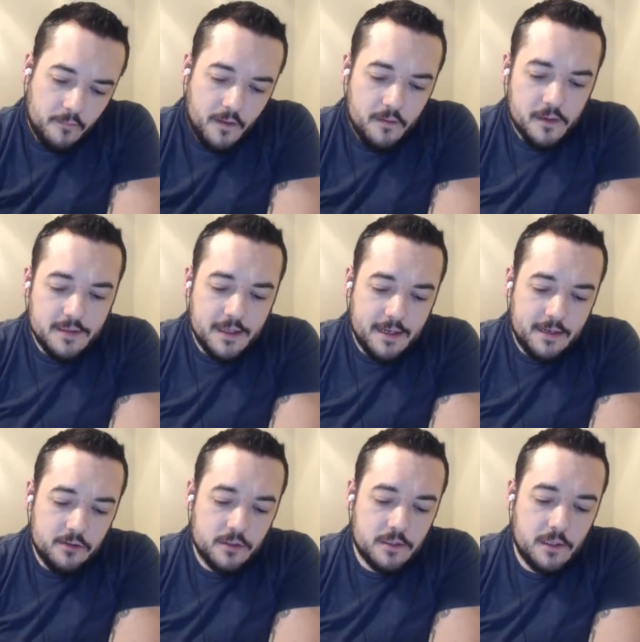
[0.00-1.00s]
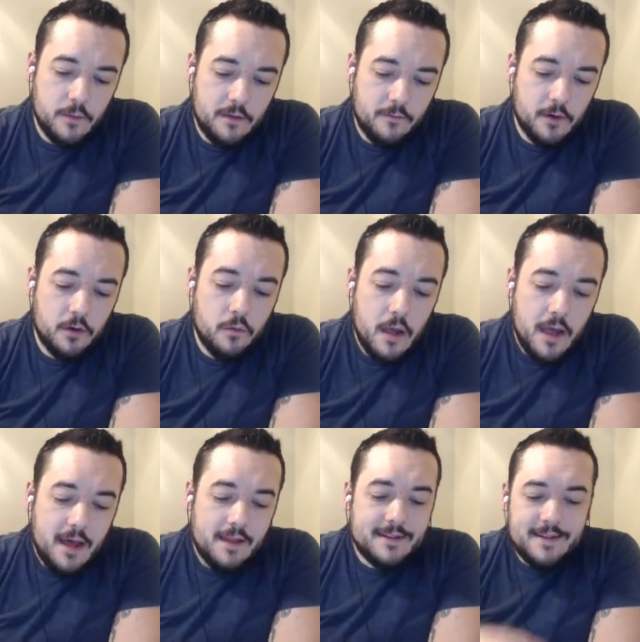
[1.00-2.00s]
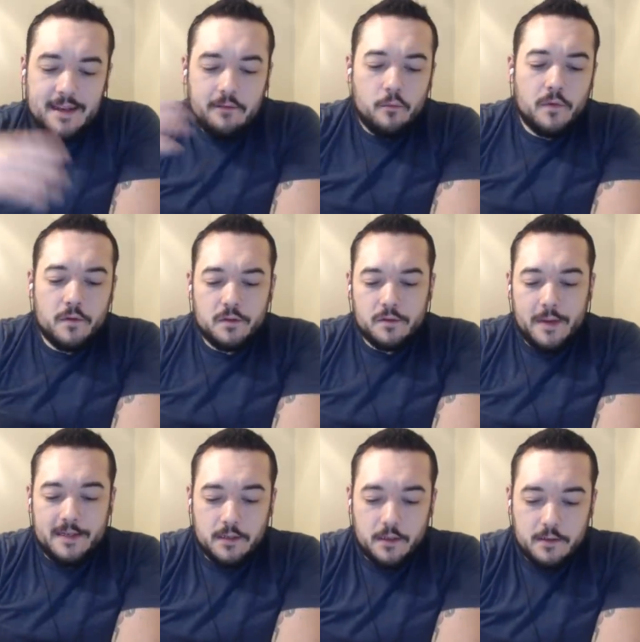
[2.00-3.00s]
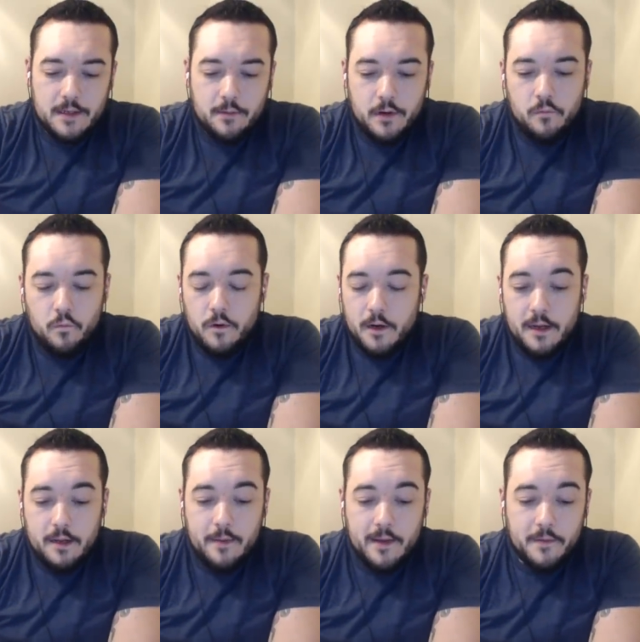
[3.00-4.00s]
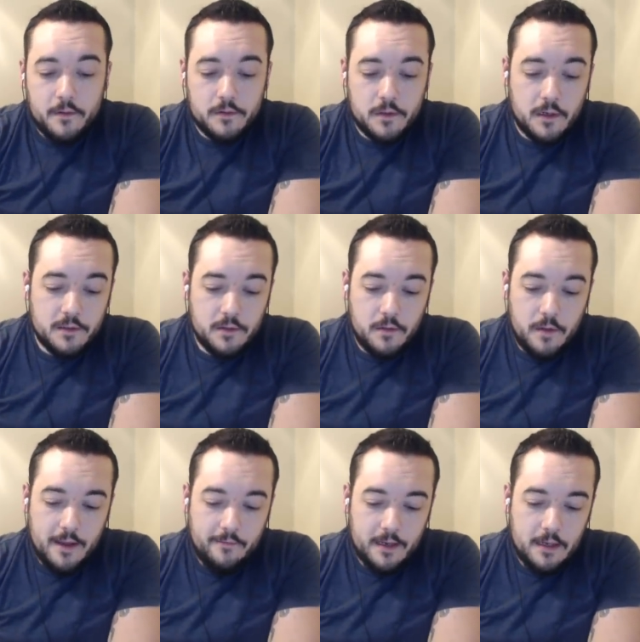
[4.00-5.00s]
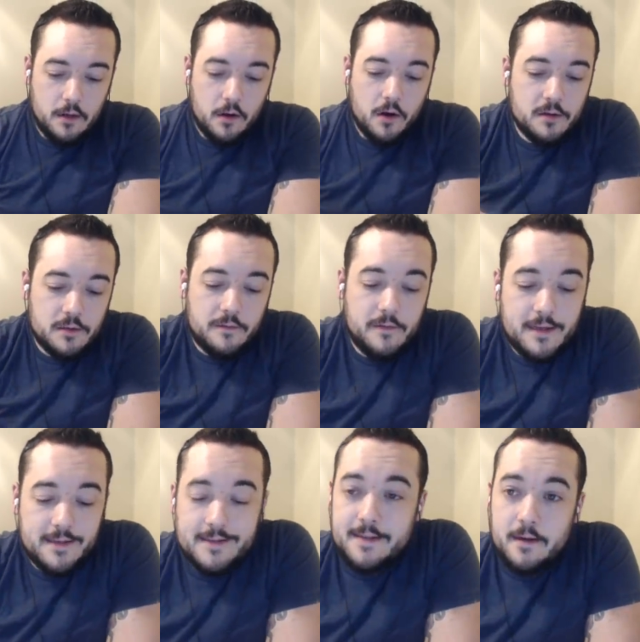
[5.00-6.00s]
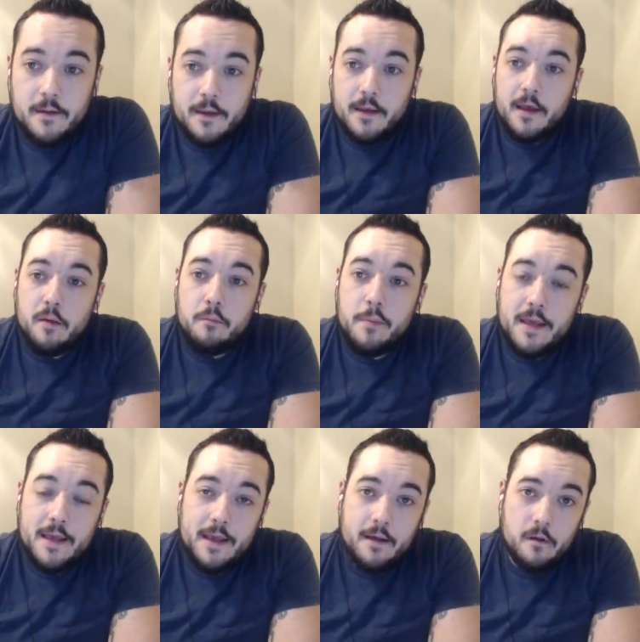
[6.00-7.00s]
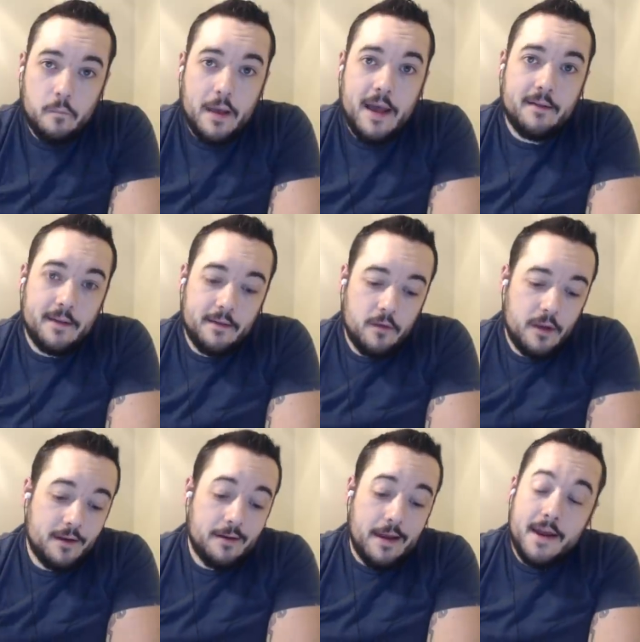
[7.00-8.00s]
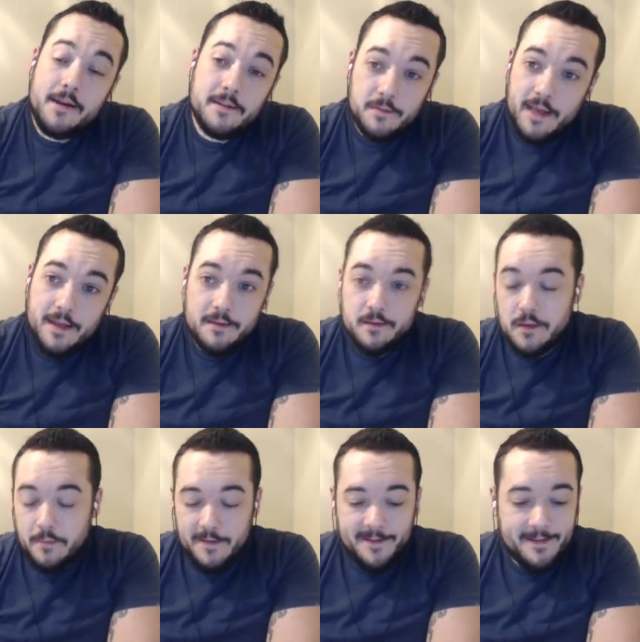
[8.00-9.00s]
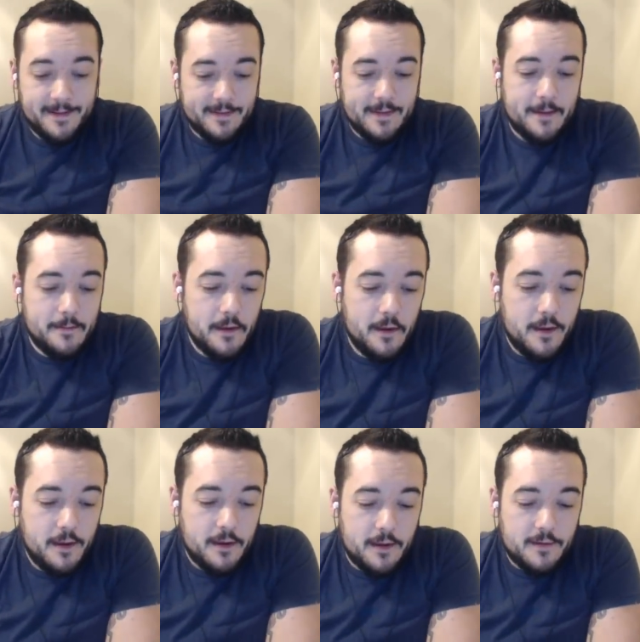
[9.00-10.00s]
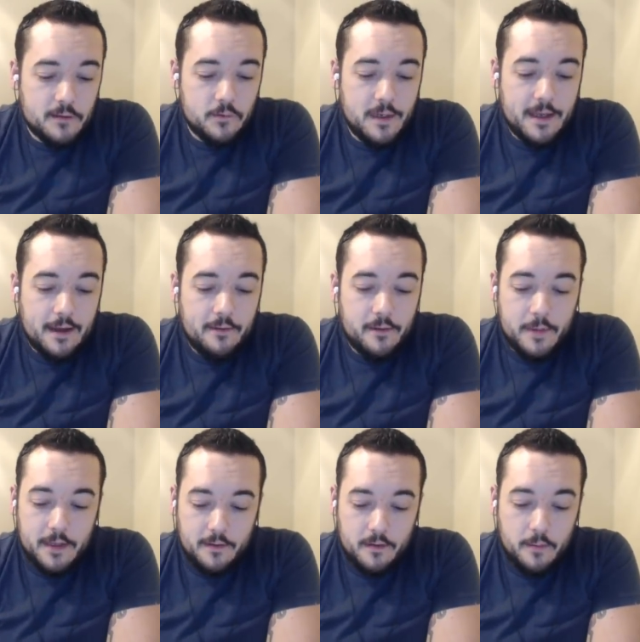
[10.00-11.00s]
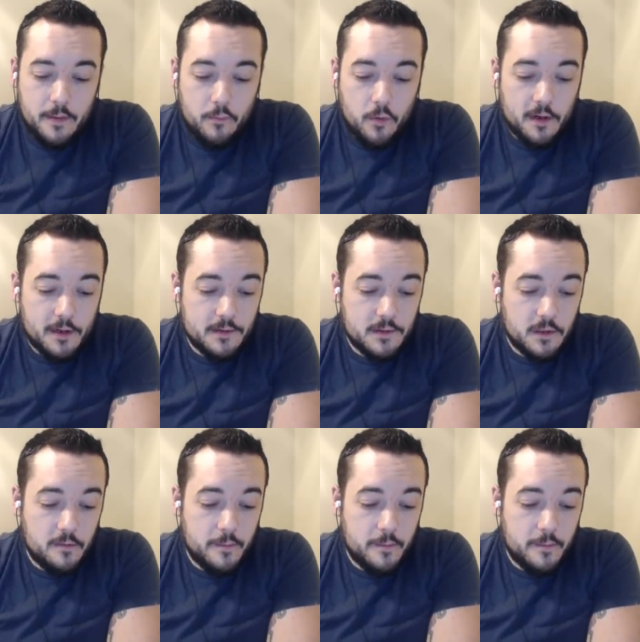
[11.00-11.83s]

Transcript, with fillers: Looks like an interesting week for you. Like I said, even with those spades cards, I wouldn't worry about those cards. You don't have any cards of necessarily being held back. Like if you had a nine of spades or something like that uh, this week, I would be a little bit more concerned.